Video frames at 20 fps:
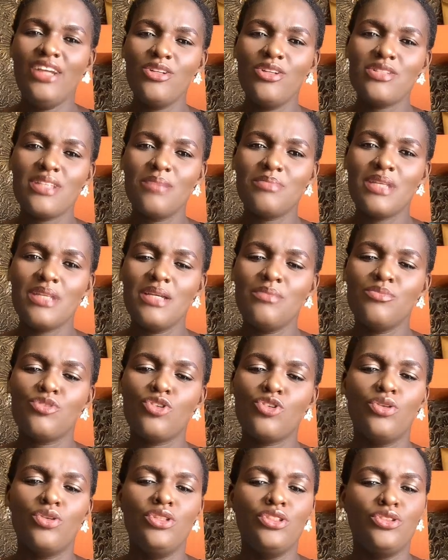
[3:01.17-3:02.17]
Sometimes
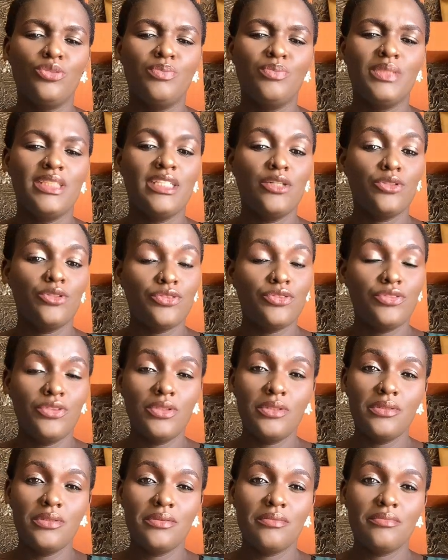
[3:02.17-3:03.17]
you're going to be
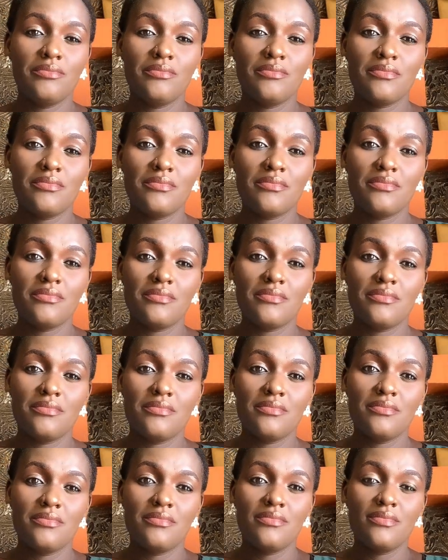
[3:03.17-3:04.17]
doubtful.
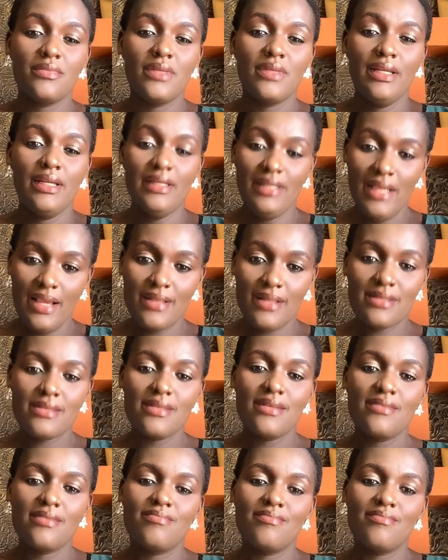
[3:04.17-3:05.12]
Yes.